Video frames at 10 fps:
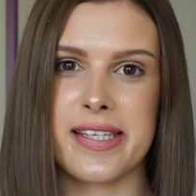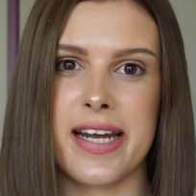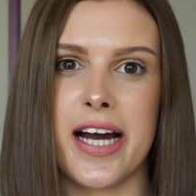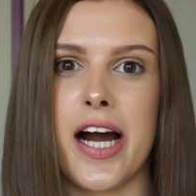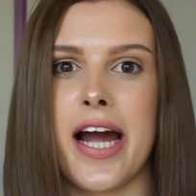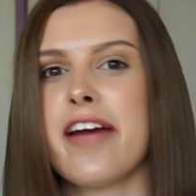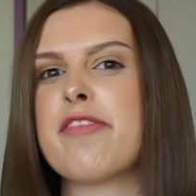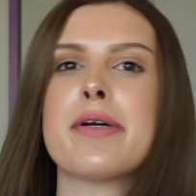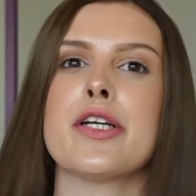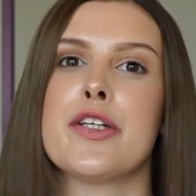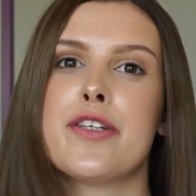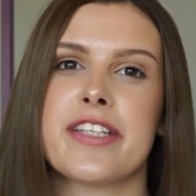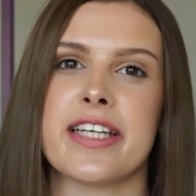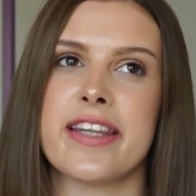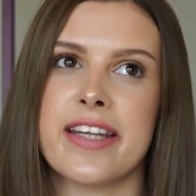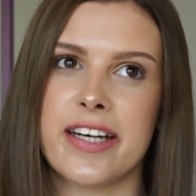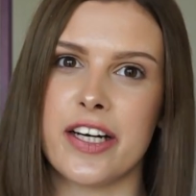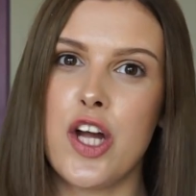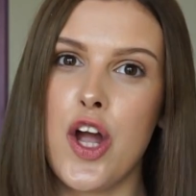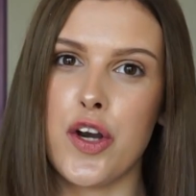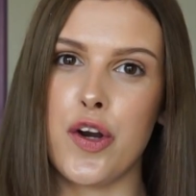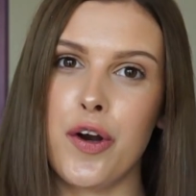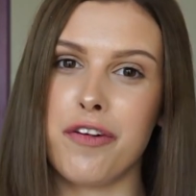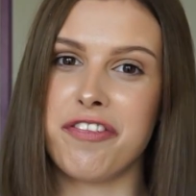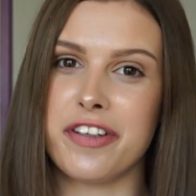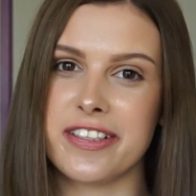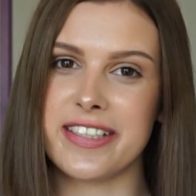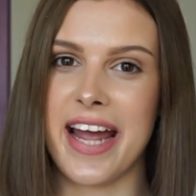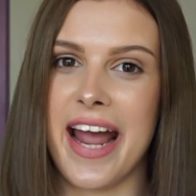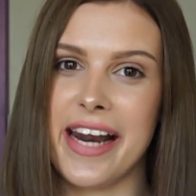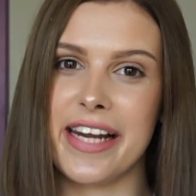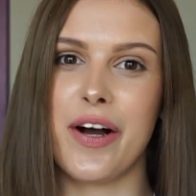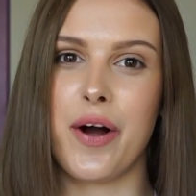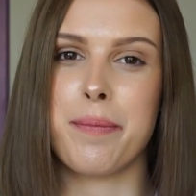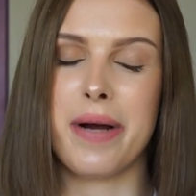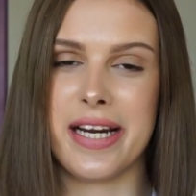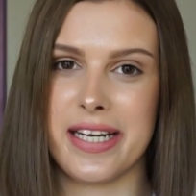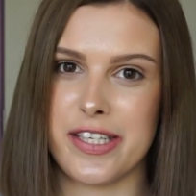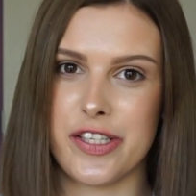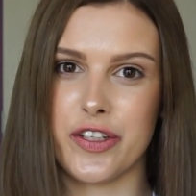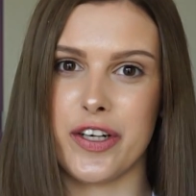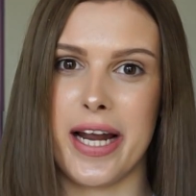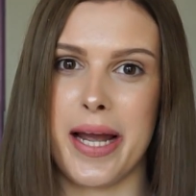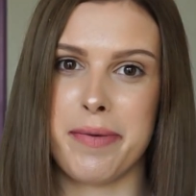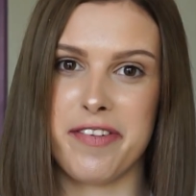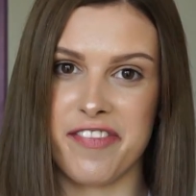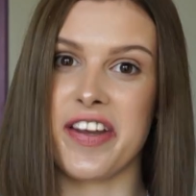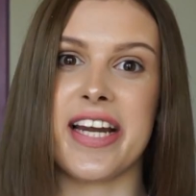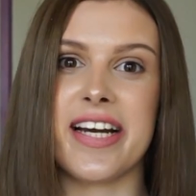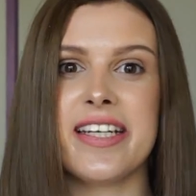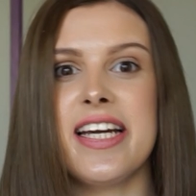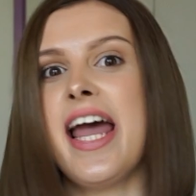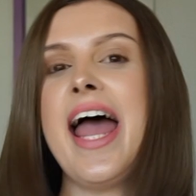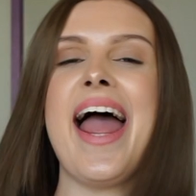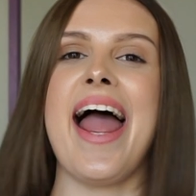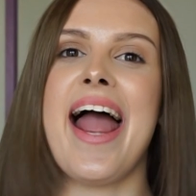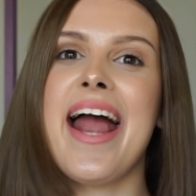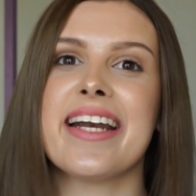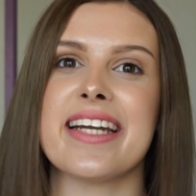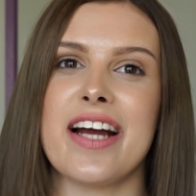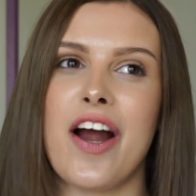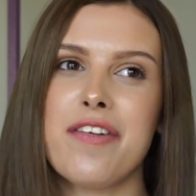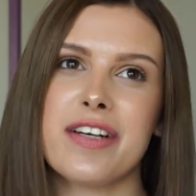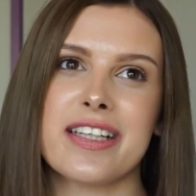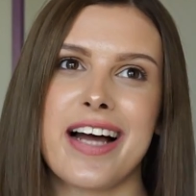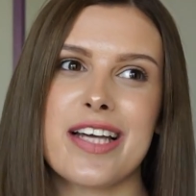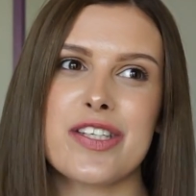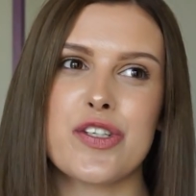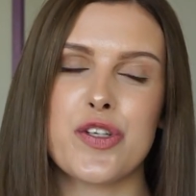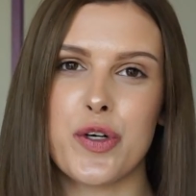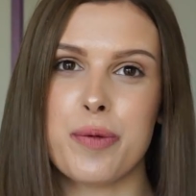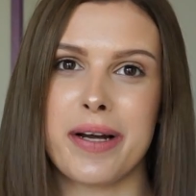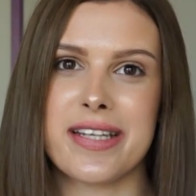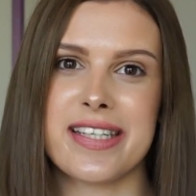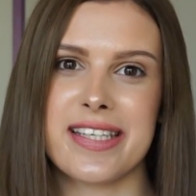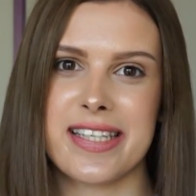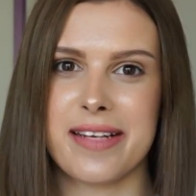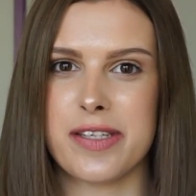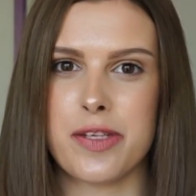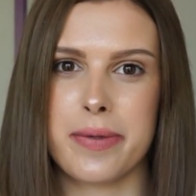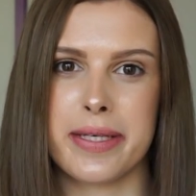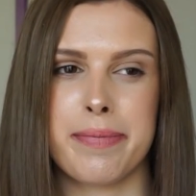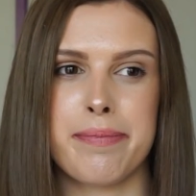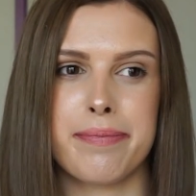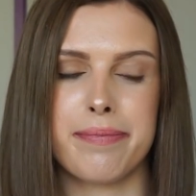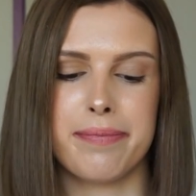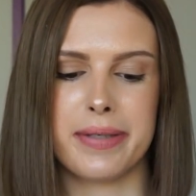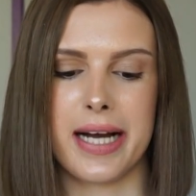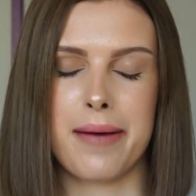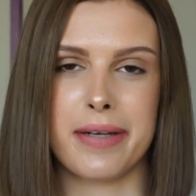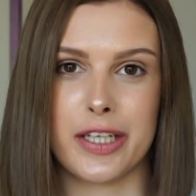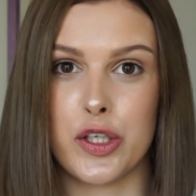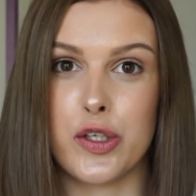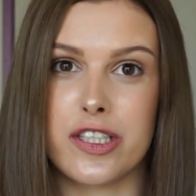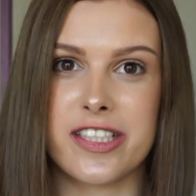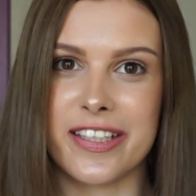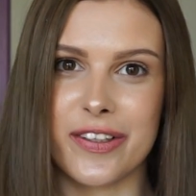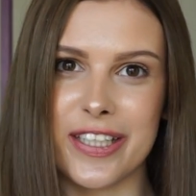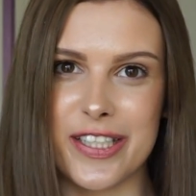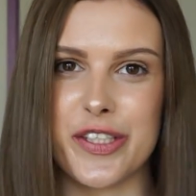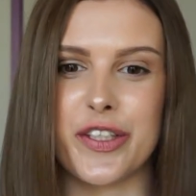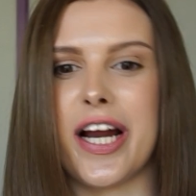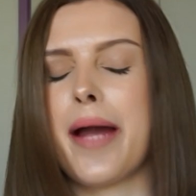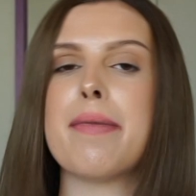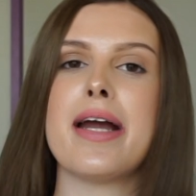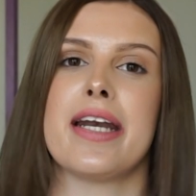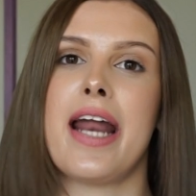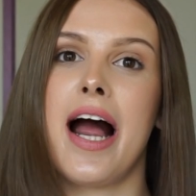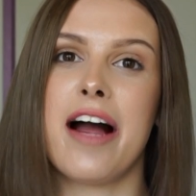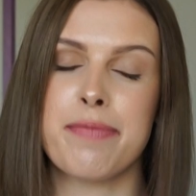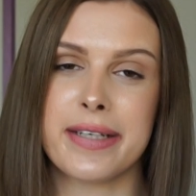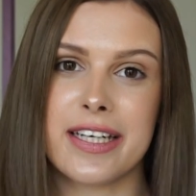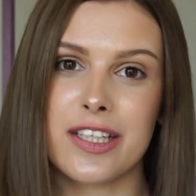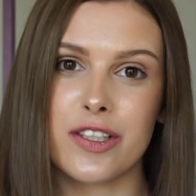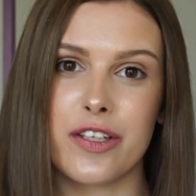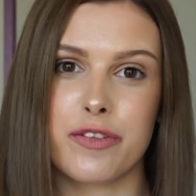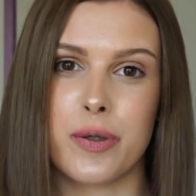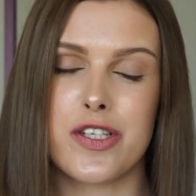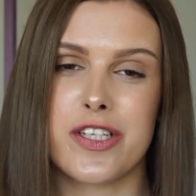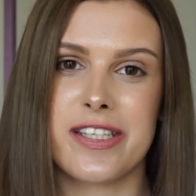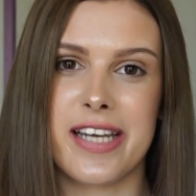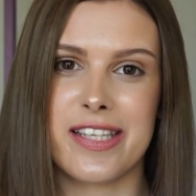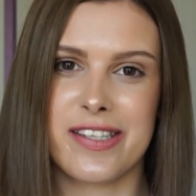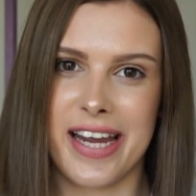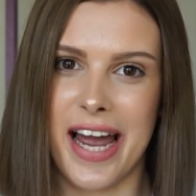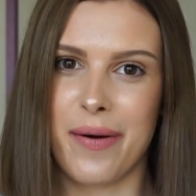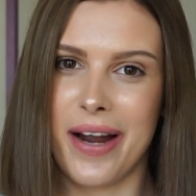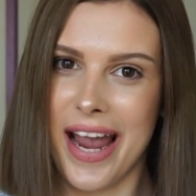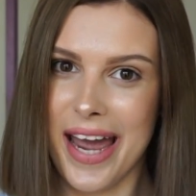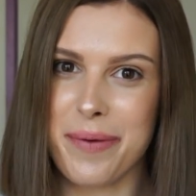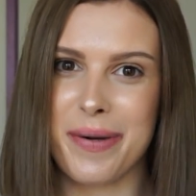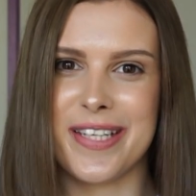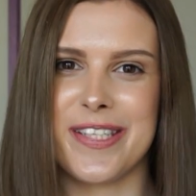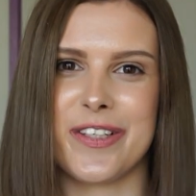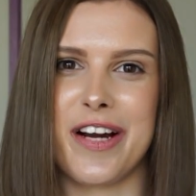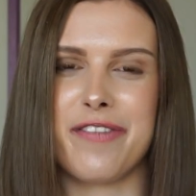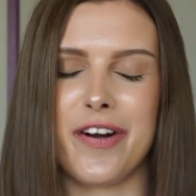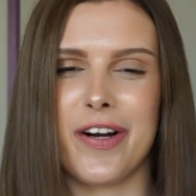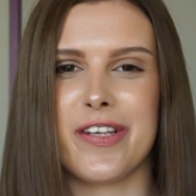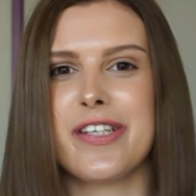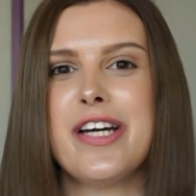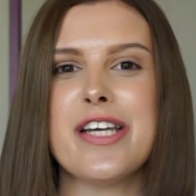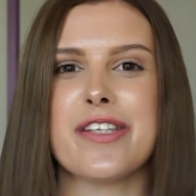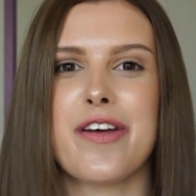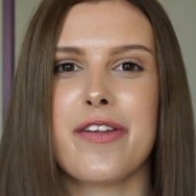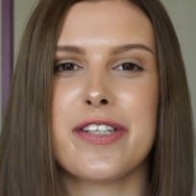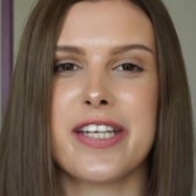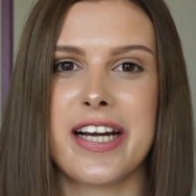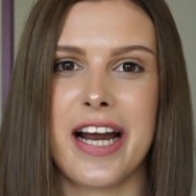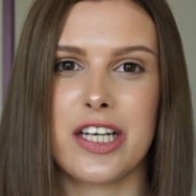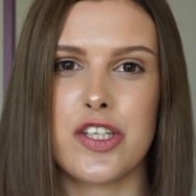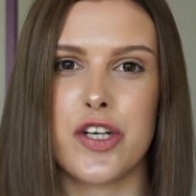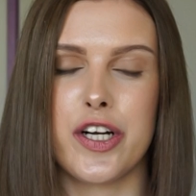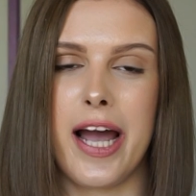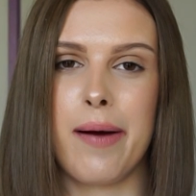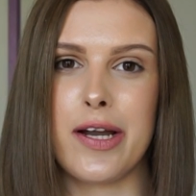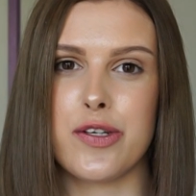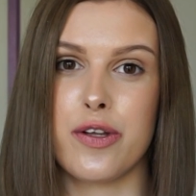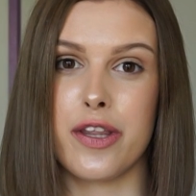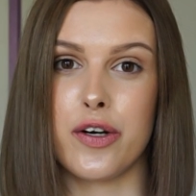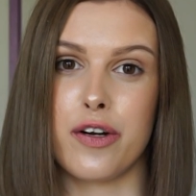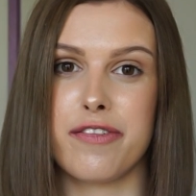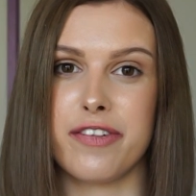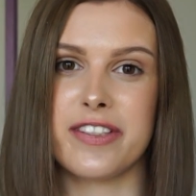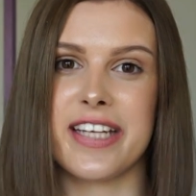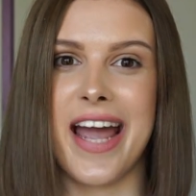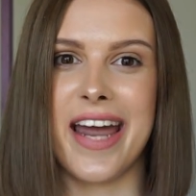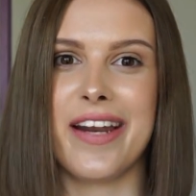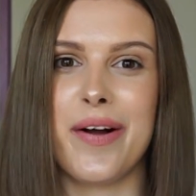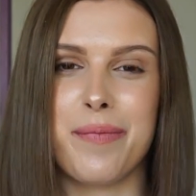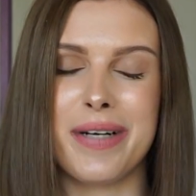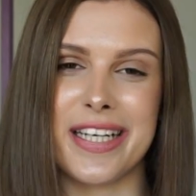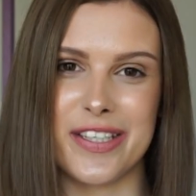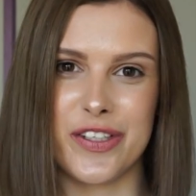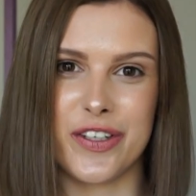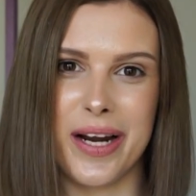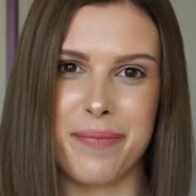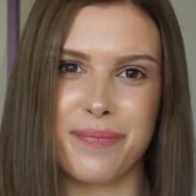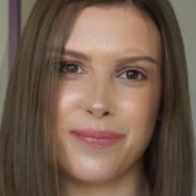now, I have been using the no filter edit on my Instagram feed, and over the last 2 months it seems to become like a huge thing on Instagram, and I've been getting a lot of questions as to how I edit my Instagram photos. So I thought today I could show you how I do the no filter edit on my Instagram.